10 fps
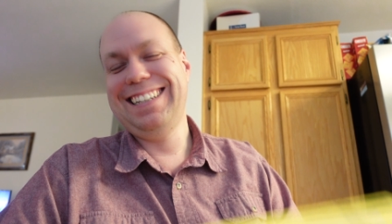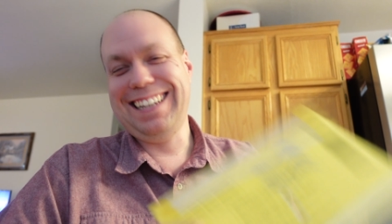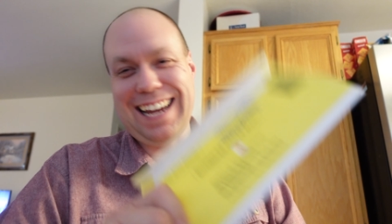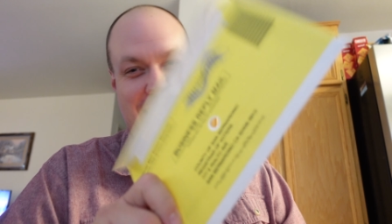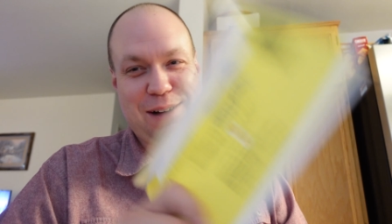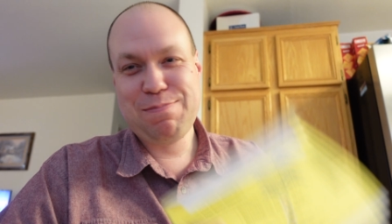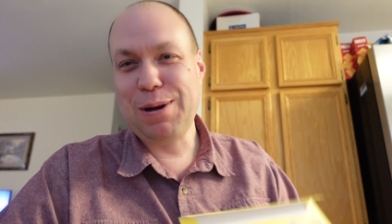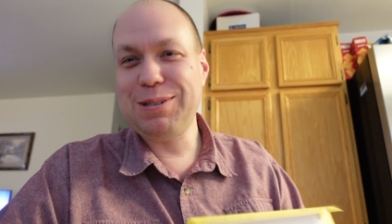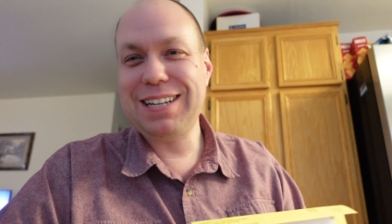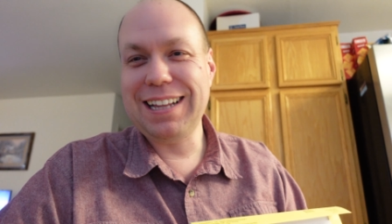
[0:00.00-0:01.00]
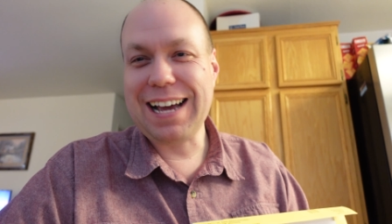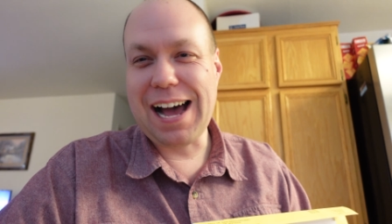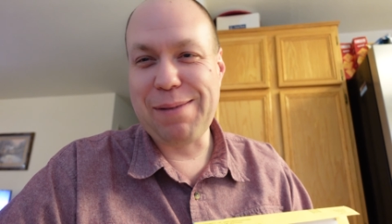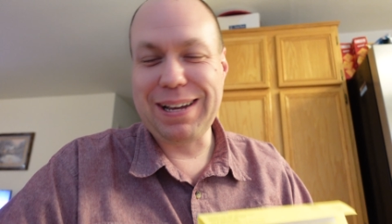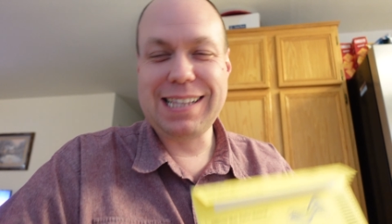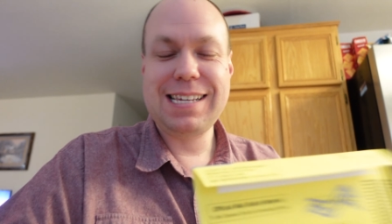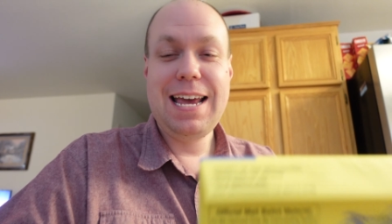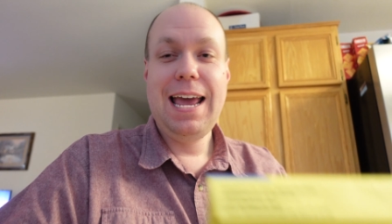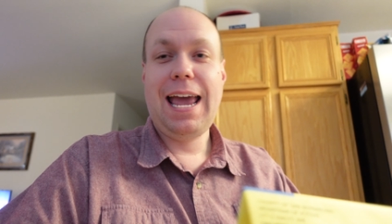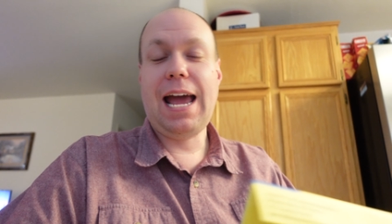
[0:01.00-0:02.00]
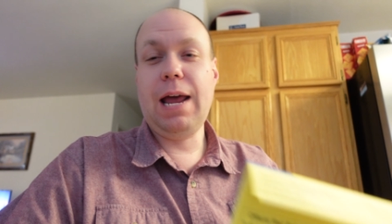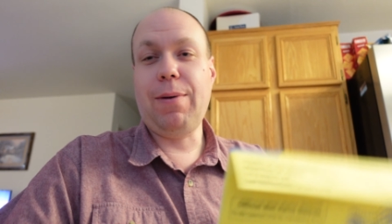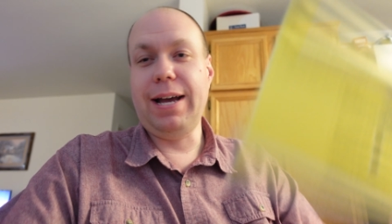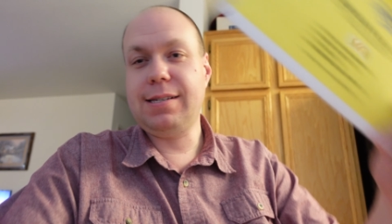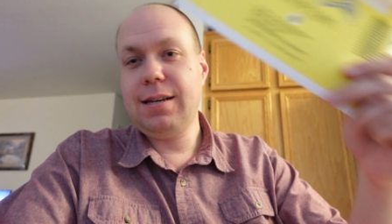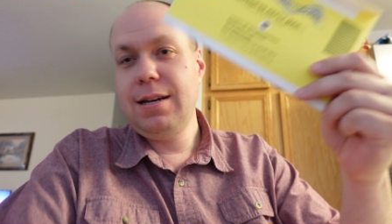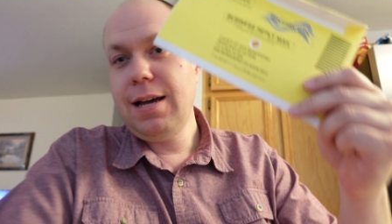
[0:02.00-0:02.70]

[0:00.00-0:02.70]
yeah, post in the comments. Anyways,